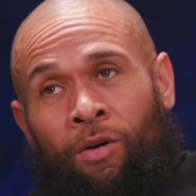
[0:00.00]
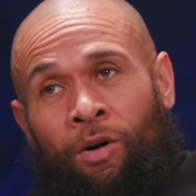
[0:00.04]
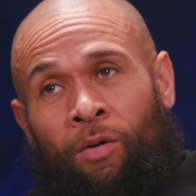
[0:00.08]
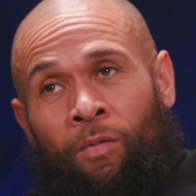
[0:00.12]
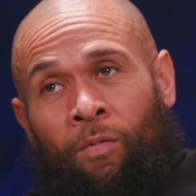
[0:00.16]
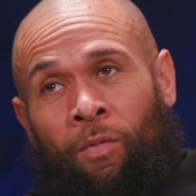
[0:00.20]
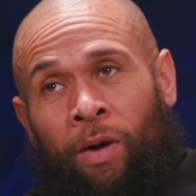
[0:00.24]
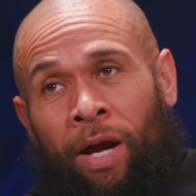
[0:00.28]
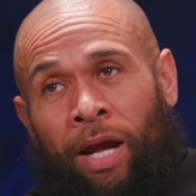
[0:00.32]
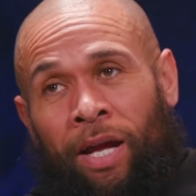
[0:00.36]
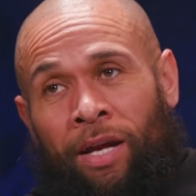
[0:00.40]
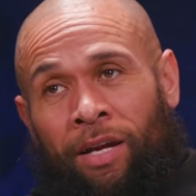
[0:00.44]

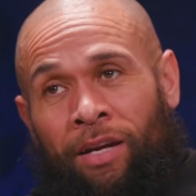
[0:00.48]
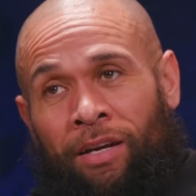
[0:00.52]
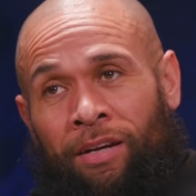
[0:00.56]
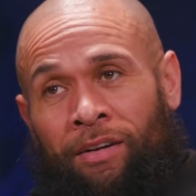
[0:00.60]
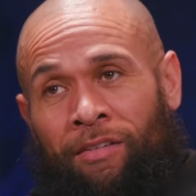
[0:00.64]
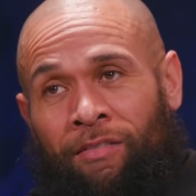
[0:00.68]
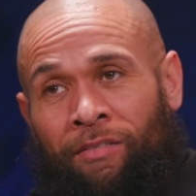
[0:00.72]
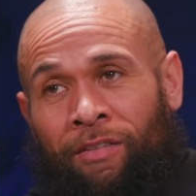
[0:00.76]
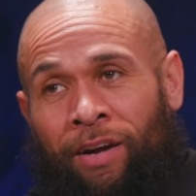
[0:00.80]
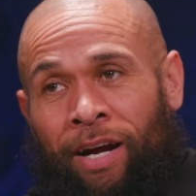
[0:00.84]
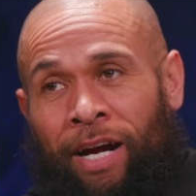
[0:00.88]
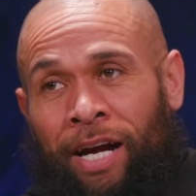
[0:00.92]
away,
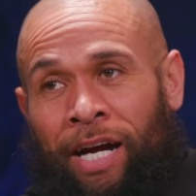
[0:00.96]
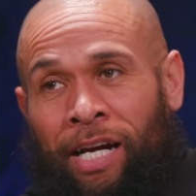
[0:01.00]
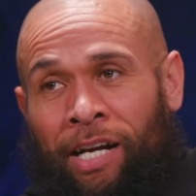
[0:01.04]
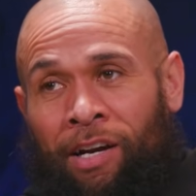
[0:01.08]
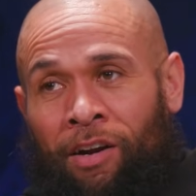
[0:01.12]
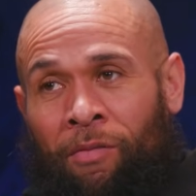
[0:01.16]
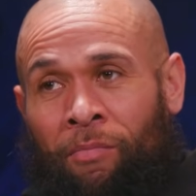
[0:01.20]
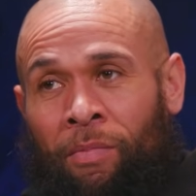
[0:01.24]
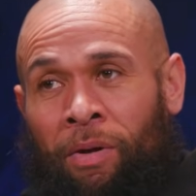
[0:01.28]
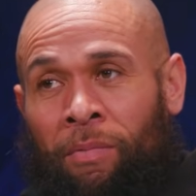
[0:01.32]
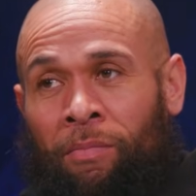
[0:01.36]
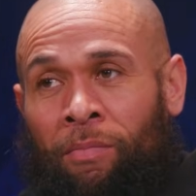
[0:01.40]
right?
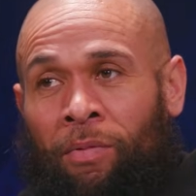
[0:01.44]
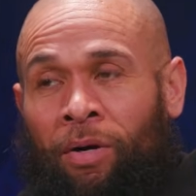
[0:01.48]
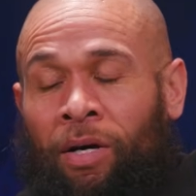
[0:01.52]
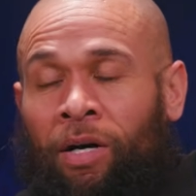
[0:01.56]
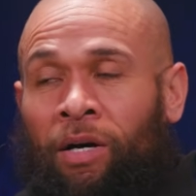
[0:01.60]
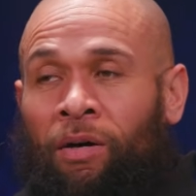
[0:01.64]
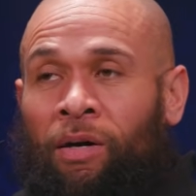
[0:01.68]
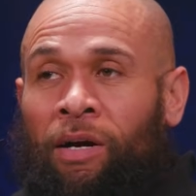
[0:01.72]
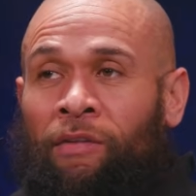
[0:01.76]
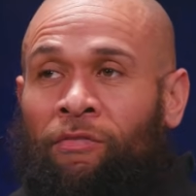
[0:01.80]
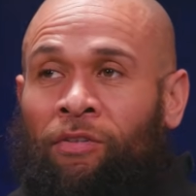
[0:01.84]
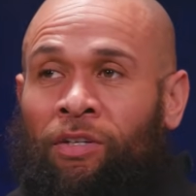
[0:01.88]
And I
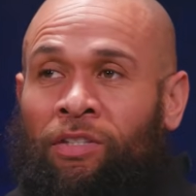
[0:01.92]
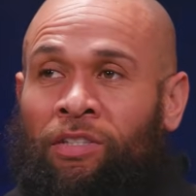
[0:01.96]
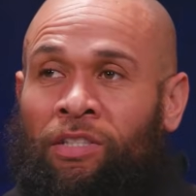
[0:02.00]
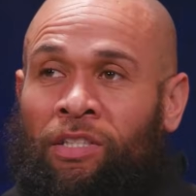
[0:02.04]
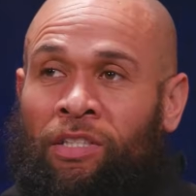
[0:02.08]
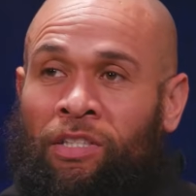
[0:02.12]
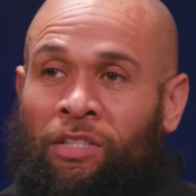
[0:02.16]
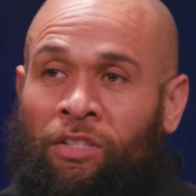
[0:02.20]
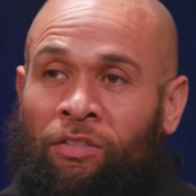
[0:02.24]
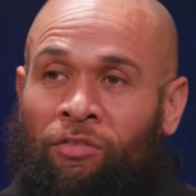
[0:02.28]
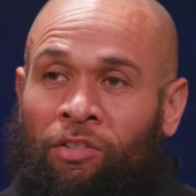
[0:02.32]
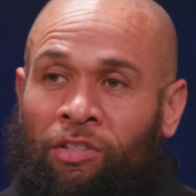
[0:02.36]
remember everyone
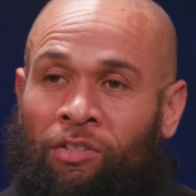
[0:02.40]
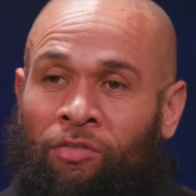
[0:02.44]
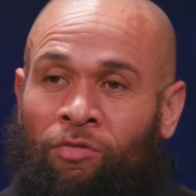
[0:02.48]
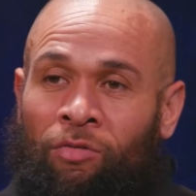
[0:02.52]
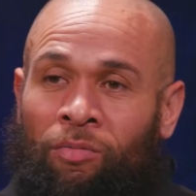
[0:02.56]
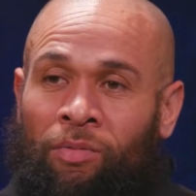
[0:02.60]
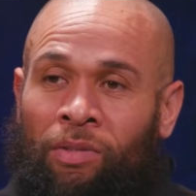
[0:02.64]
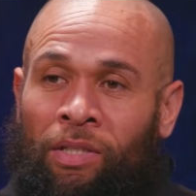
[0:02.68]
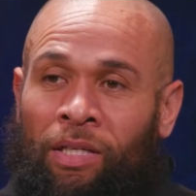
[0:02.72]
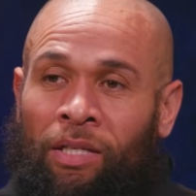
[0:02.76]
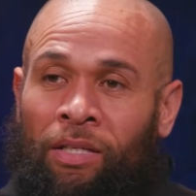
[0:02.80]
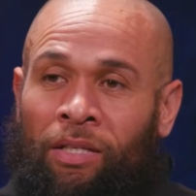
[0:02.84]
sitting in the
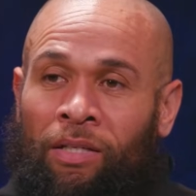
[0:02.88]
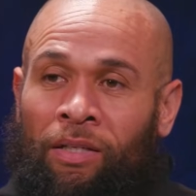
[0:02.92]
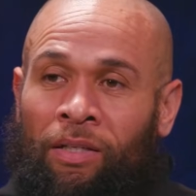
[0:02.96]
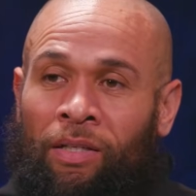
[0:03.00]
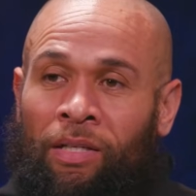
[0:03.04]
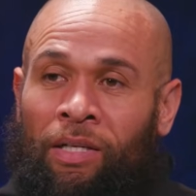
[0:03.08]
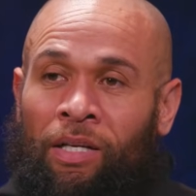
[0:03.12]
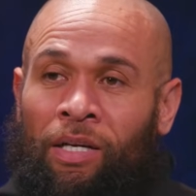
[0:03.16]
dressing room saying,